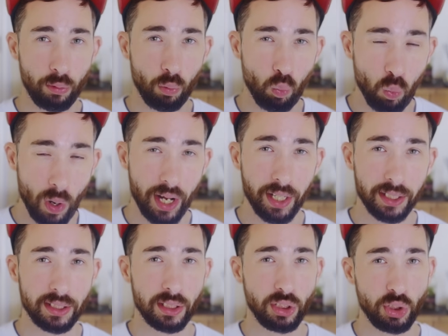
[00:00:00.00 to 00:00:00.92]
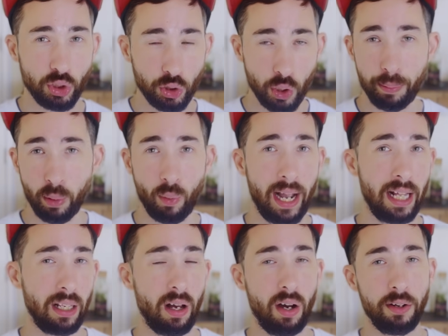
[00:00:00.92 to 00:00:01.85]
works super
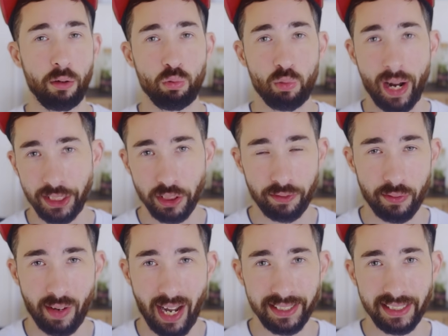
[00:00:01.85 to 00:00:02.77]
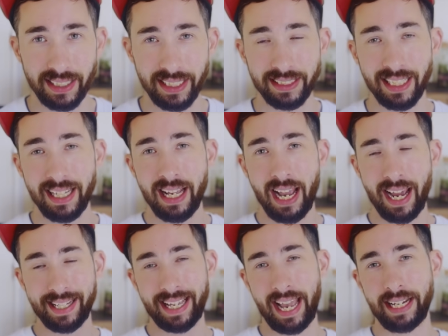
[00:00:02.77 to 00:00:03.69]
well on a range of devices. And
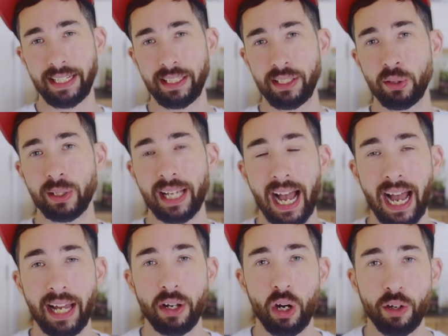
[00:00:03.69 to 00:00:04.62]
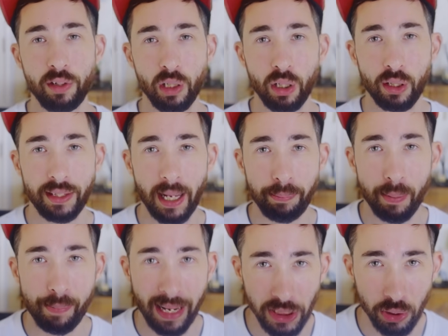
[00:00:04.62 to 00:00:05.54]
again, you can overlook that
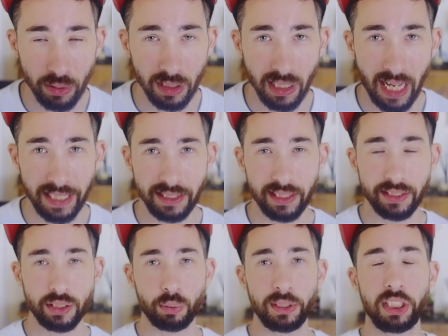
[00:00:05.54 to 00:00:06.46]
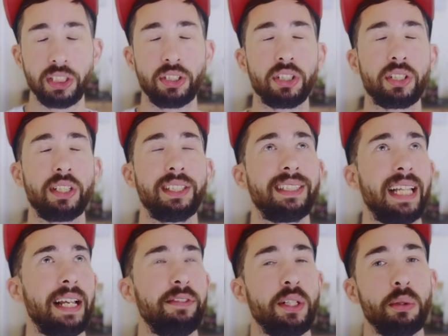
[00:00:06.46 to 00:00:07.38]
perpetual license, which is just going to
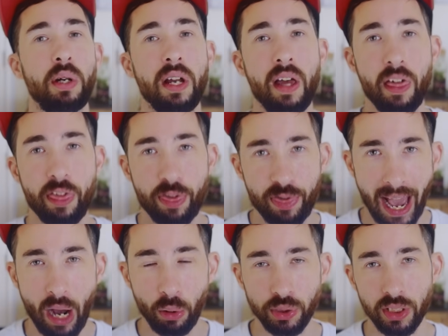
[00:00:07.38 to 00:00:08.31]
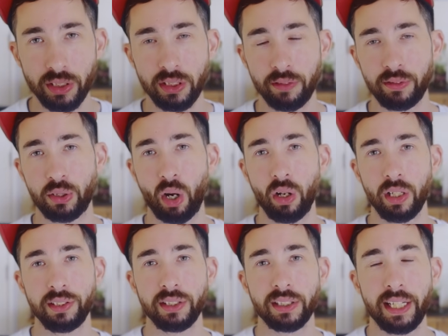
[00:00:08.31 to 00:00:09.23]
save you thousands of
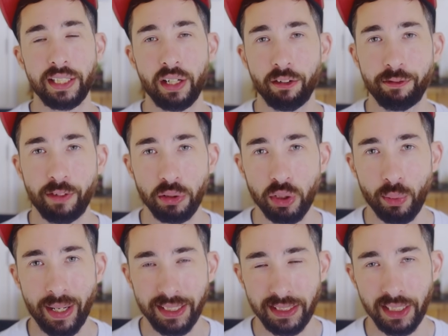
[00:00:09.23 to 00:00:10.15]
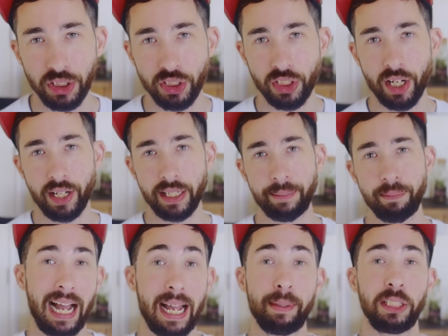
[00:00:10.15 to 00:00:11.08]
dollars in your photo editing journey.
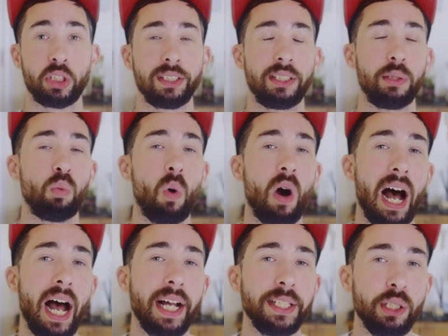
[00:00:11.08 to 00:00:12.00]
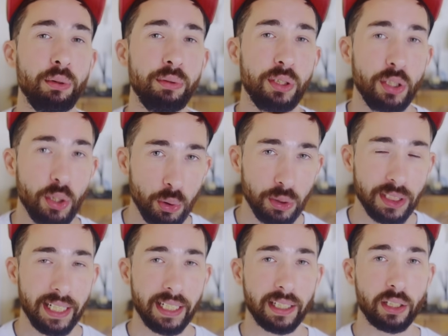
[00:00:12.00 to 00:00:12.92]
I am interested, what are you
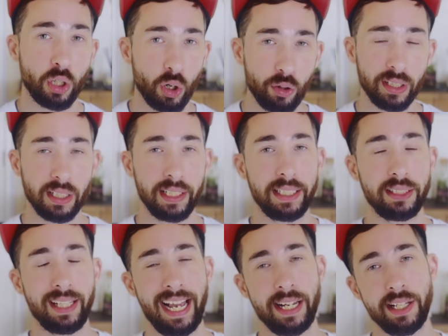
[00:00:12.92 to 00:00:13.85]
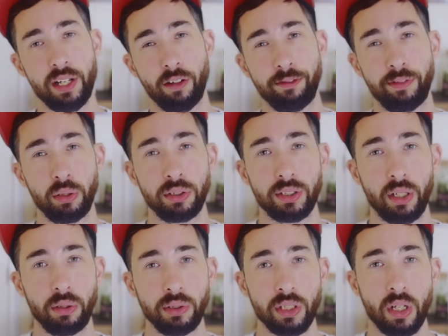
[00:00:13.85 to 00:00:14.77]
using currently to edit your
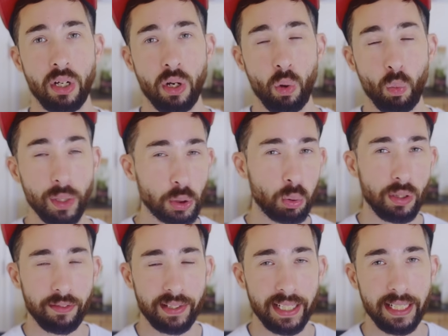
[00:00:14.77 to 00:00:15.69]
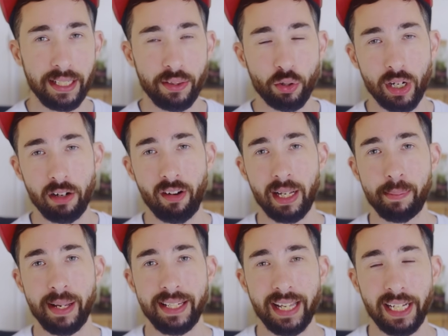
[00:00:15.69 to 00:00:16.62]
photos? Which one of the 3
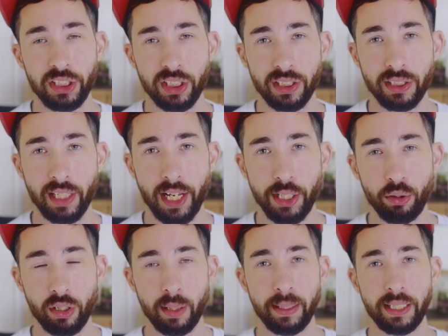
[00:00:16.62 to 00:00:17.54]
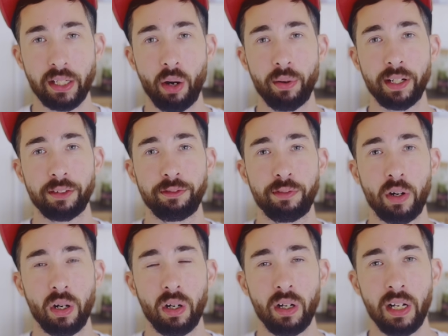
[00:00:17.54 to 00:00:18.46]
recommendations are you going to be going
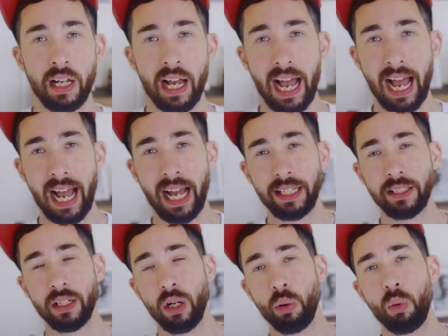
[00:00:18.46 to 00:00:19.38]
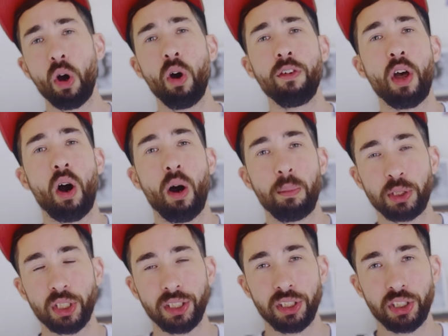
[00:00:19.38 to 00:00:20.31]
for? And what other
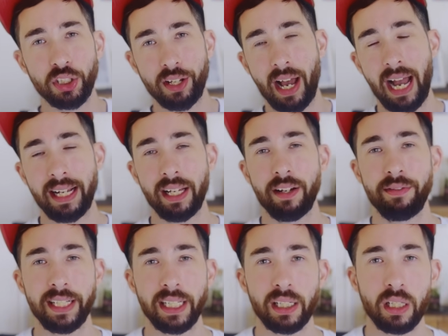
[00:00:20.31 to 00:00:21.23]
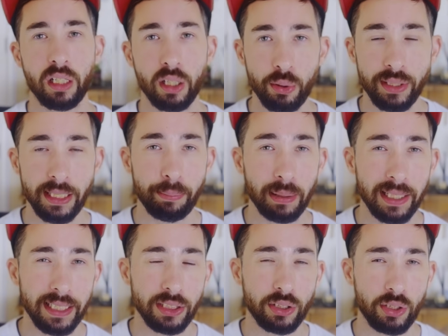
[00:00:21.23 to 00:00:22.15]
options should I have included?
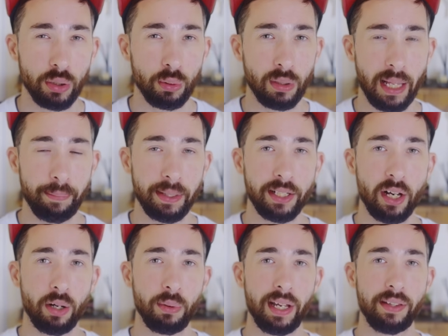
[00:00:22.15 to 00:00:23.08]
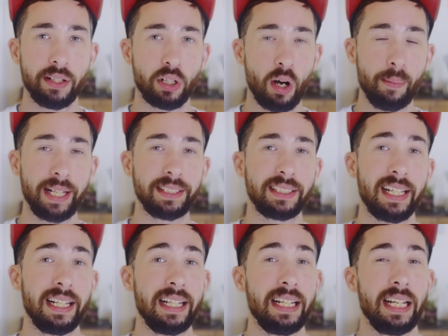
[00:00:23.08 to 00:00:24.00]
Please do let me know in the comments.
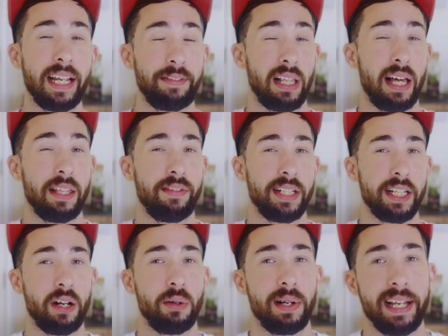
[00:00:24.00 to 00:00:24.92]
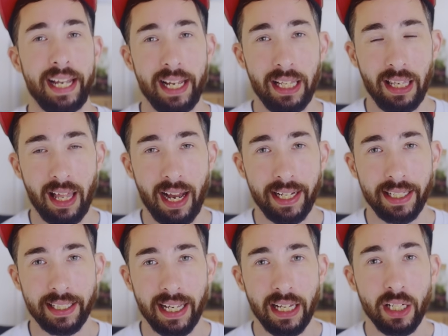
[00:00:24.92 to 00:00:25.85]
If you like the video, hit a
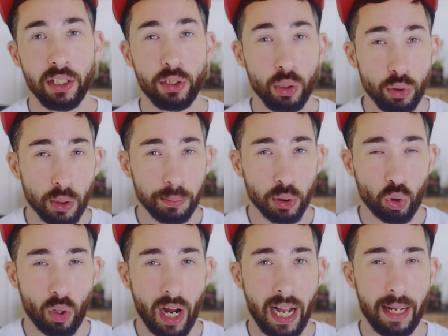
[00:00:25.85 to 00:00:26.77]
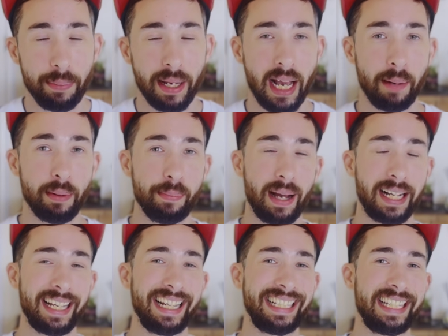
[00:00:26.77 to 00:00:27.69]
like, do subscribe, and I'll be
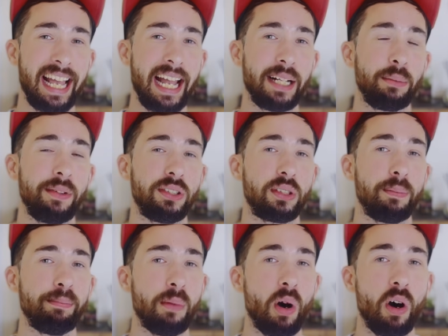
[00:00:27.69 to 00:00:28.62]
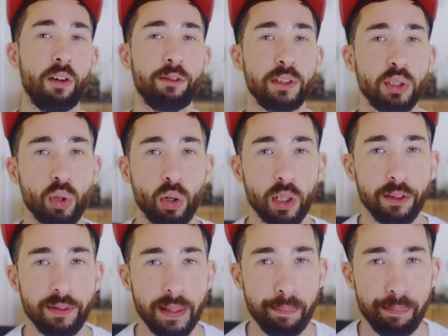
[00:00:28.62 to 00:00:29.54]
back again with some more
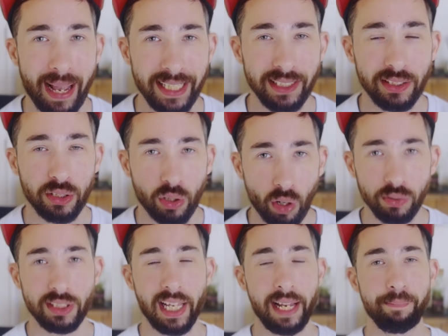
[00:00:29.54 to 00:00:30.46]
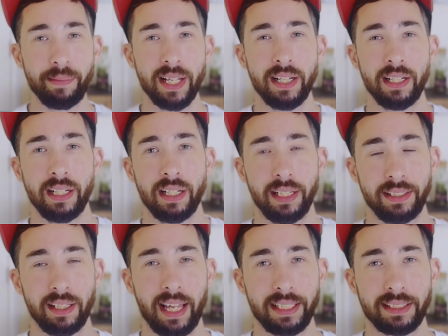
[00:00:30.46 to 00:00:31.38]
photography-based content.
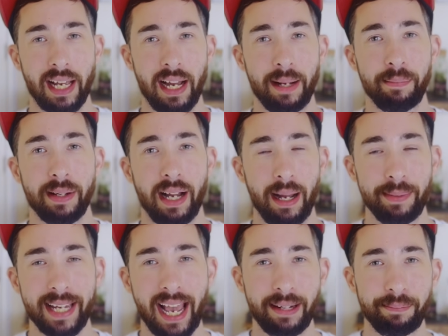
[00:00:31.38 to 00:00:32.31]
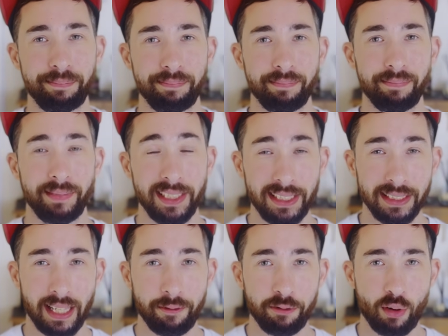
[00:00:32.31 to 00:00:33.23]
Until next time, I'm Dan. This is
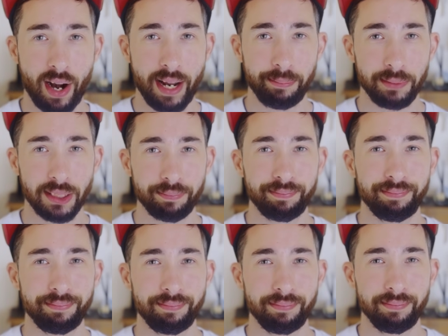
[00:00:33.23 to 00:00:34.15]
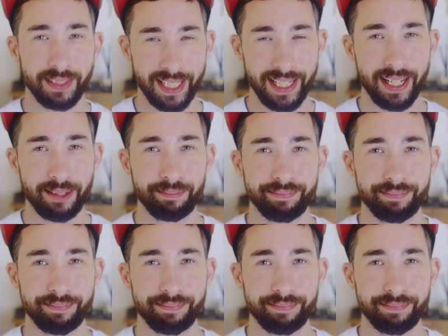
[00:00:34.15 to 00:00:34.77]
Them Frames. See ya.